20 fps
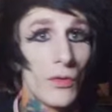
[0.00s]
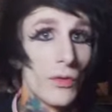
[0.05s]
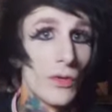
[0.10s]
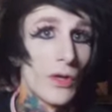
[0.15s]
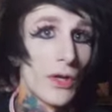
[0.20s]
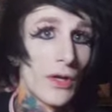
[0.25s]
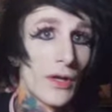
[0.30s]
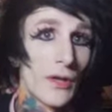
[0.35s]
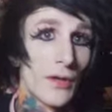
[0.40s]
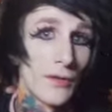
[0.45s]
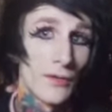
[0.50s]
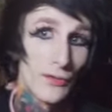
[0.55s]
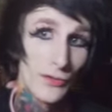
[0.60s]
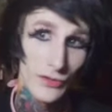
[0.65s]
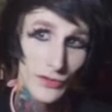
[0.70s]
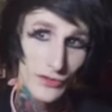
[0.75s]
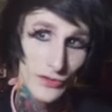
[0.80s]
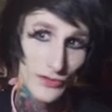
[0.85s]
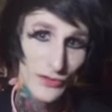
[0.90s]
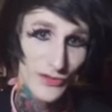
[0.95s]
Okay,
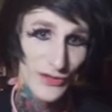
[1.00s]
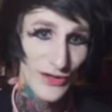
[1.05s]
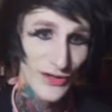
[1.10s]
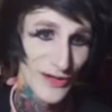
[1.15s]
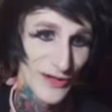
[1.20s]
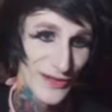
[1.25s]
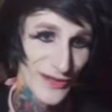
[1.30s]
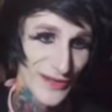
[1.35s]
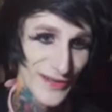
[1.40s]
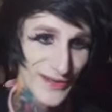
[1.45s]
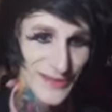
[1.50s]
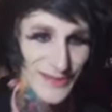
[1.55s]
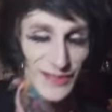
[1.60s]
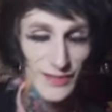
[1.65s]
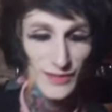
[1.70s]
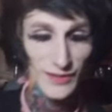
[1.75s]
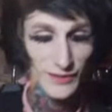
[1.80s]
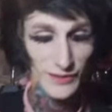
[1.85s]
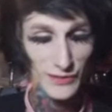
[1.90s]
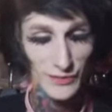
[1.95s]
looks good, guys.
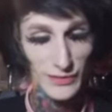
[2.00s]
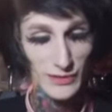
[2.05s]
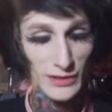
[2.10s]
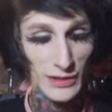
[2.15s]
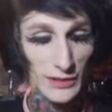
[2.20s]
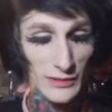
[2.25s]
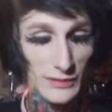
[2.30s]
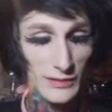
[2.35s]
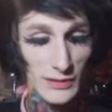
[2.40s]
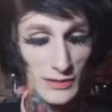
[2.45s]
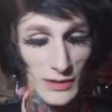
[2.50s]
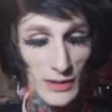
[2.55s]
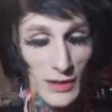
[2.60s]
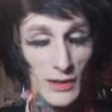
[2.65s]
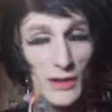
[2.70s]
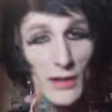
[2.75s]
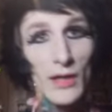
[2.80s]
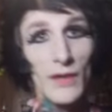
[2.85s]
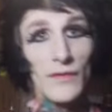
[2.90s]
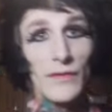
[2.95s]
I got this
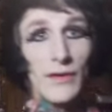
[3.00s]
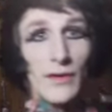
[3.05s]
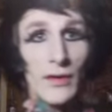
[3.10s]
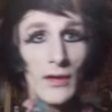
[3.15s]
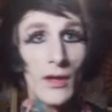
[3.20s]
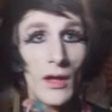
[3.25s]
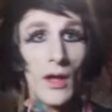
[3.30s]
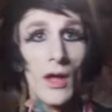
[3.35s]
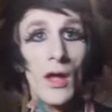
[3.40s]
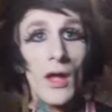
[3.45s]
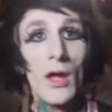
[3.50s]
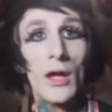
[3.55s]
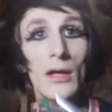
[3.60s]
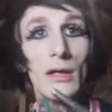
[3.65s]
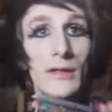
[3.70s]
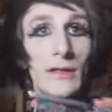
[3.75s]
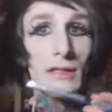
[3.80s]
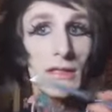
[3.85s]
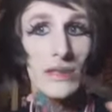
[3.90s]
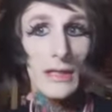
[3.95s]

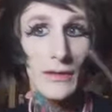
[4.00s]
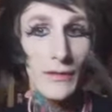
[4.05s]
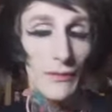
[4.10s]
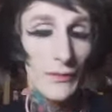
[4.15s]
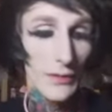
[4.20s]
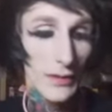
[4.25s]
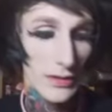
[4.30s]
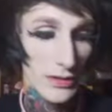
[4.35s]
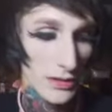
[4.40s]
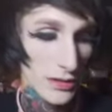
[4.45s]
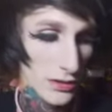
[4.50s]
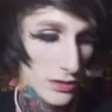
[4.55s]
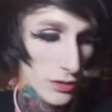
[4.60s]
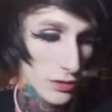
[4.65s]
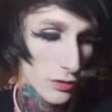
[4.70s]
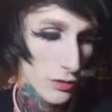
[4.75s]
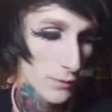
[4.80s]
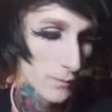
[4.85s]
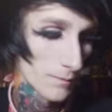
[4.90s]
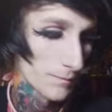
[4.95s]
out of the way, so that's
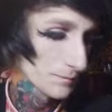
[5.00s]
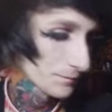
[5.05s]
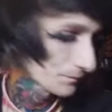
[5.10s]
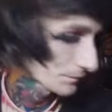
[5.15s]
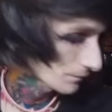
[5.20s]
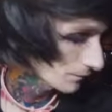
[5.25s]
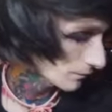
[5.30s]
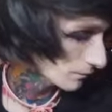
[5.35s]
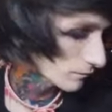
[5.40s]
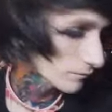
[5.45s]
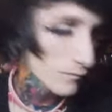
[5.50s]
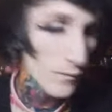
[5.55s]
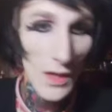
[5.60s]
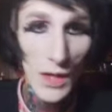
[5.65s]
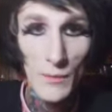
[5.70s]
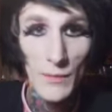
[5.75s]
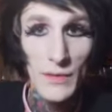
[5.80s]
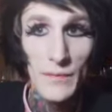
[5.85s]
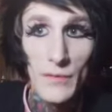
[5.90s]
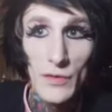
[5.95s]
good.
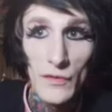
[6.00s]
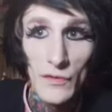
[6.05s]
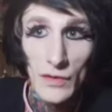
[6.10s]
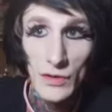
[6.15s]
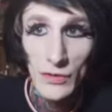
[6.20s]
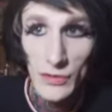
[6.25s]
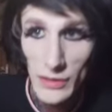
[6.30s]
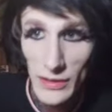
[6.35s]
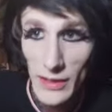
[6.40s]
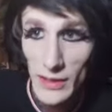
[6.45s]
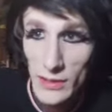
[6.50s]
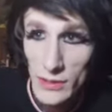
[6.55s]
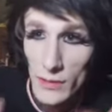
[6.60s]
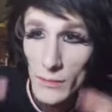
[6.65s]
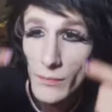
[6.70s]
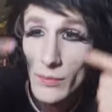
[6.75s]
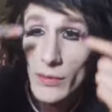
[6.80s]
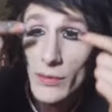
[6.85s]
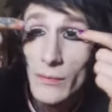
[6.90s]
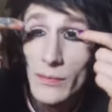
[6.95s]
I'll be moving on to next. I'll
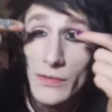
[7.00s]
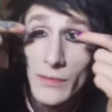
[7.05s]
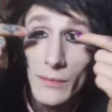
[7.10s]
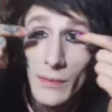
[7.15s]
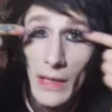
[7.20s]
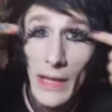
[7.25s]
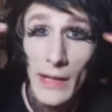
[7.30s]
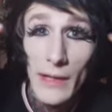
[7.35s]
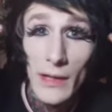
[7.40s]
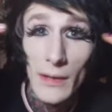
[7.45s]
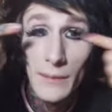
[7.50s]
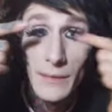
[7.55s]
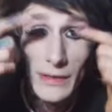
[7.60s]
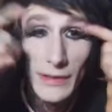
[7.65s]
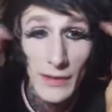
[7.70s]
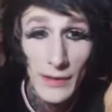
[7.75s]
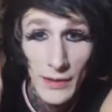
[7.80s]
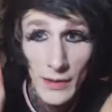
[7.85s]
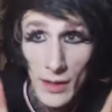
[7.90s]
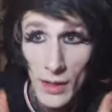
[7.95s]
put some black up
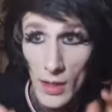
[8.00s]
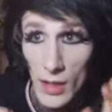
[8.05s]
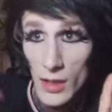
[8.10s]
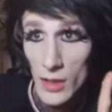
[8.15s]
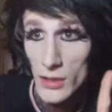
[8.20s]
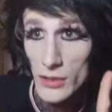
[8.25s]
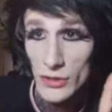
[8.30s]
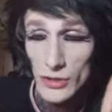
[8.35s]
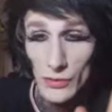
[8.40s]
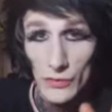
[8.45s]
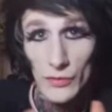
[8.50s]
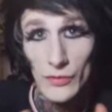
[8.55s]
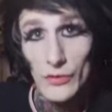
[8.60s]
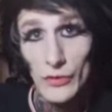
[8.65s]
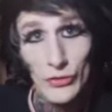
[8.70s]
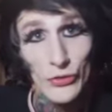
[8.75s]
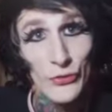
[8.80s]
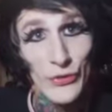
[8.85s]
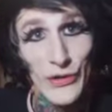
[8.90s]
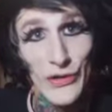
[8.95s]
here. It's gonna
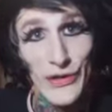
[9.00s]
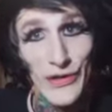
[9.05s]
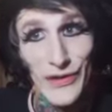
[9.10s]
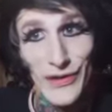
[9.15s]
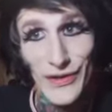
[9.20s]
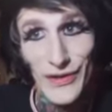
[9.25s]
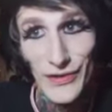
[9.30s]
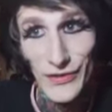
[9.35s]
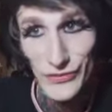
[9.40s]
look great.